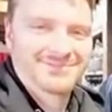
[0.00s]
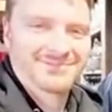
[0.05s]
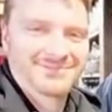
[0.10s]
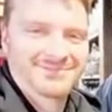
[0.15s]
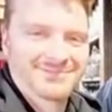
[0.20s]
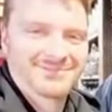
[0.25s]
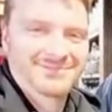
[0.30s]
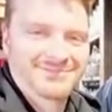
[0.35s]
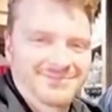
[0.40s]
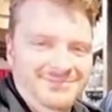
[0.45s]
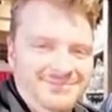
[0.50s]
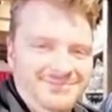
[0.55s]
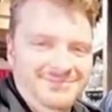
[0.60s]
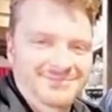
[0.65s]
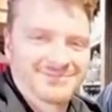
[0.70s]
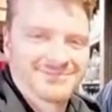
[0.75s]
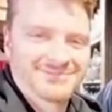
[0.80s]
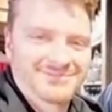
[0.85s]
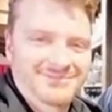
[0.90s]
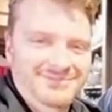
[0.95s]

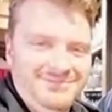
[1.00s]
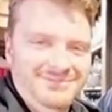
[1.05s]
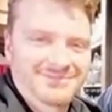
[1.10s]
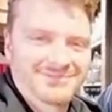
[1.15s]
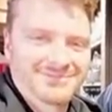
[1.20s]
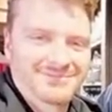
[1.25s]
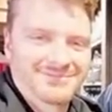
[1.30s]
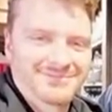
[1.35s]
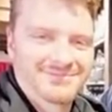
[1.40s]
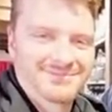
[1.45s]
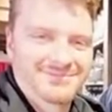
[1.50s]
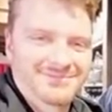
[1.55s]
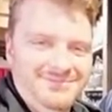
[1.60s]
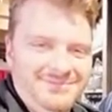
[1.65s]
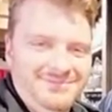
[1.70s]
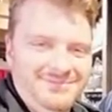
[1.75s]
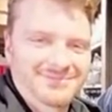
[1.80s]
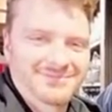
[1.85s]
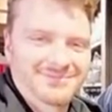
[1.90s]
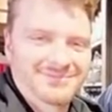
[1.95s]
Non-destructive. I'm
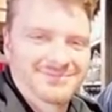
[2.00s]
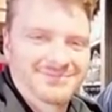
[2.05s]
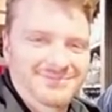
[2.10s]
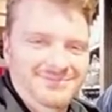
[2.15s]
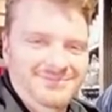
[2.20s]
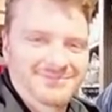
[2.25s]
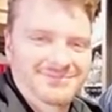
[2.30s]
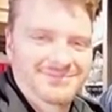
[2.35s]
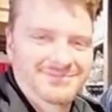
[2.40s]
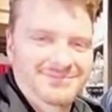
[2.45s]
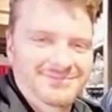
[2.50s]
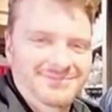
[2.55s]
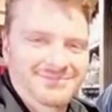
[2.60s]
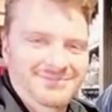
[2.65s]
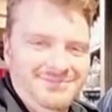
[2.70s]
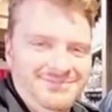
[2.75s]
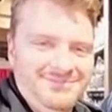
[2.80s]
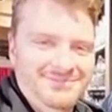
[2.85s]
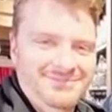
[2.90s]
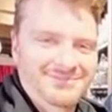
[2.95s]
back to where I was.
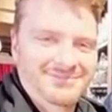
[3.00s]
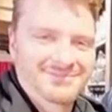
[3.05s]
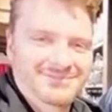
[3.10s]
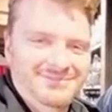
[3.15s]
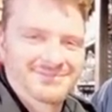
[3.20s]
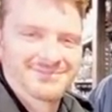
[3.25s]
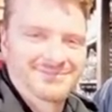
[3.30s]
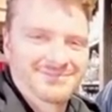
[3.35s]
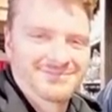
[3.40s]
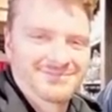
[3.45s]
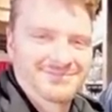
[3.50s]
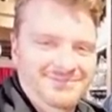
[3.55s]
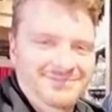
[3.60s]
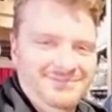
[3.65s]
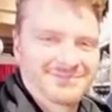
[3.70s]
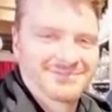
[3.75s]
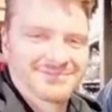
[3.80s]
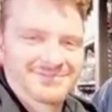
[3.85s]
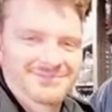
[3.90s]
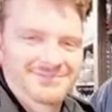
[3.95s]
Okay,
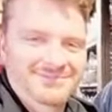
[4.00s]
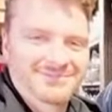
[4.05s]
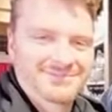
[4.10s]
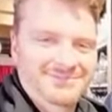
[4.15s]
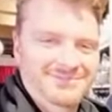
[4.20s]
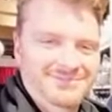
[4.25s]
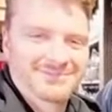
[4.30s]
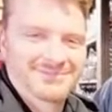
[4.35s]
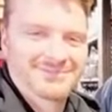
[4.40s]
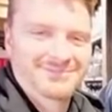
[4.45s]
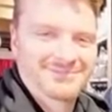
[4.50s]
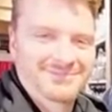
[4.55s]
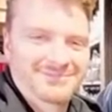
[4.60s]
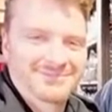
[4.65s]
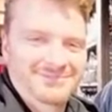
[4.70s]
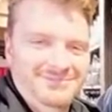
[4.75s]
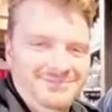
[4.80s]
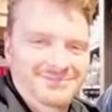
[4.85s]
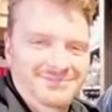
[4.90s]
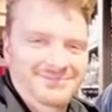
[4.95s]
and you might as well see
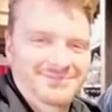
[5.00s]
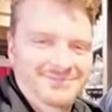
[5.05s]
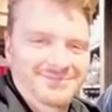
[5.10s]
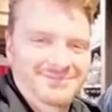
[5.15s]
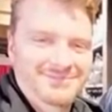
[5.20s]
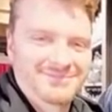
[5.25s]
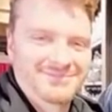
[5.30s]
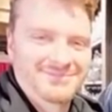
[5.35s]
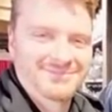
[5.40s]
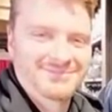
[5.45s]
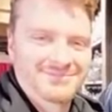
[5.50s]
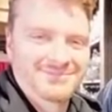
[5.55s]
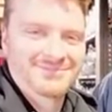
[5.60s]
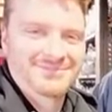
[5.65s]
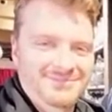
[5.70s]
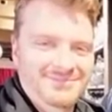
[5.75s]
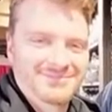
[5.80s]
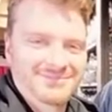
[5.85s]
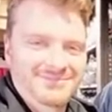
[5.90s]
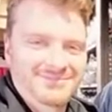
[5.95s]
what
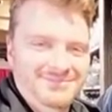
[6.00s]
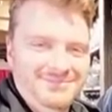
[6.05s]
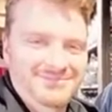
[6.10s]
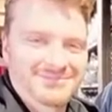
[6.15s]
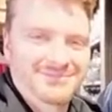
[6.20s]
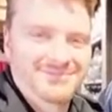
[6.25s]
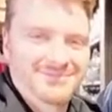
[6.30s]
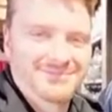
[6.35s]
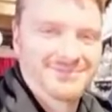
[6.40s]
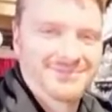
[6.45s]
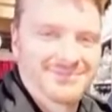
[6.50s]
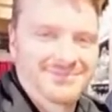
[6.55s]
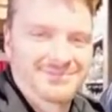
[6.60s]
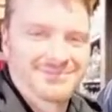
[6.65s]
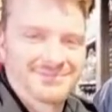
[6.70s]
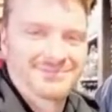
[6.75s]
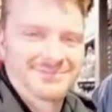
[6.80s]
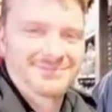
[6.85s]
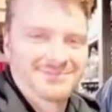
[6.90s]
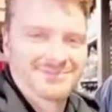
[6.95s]
your
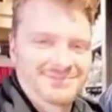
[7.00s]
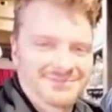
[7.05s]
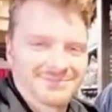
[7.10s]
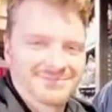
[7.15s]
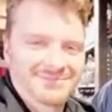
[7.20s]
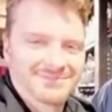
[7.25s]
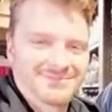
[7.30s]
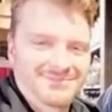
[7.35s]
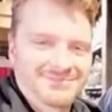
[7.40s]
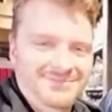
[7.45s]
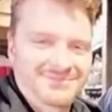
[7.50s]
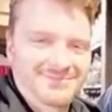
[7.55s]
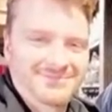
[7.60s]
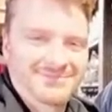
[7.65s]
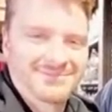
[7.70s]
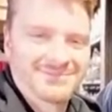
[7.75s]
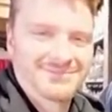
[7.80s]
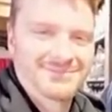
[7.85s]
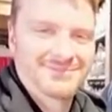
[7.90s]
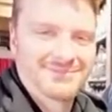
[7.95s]
footage looks
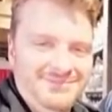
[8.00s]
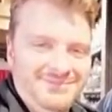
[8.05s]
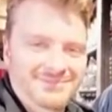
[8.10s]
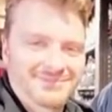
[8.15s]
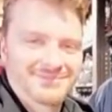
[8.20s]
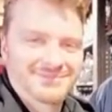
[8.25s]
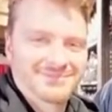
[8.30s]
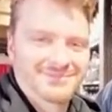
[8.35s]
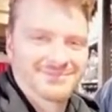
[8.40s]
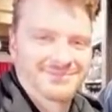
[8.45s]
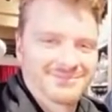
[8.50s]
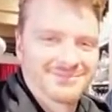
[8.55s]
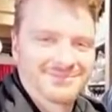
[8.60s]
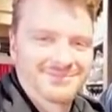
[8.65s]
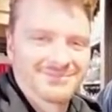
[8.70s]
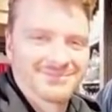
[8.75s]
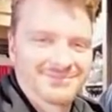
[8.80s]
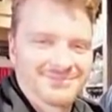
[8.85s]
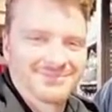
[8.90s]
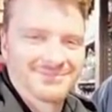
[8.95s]
like, at least off of that.
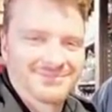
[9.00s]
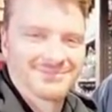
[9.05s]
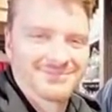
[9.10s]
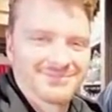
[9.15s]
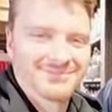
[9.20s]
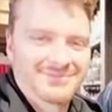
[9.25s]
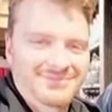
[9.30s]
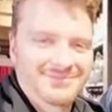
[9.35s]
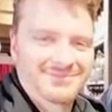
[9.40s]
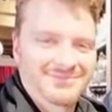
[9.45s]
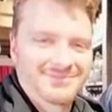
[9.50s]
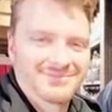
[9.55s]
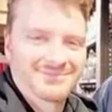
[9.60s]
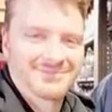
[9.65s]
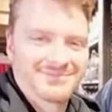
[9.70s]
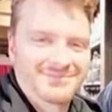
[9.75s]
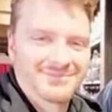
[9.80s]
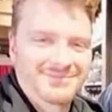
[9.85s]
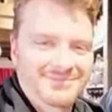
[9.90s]
This is all, everything I've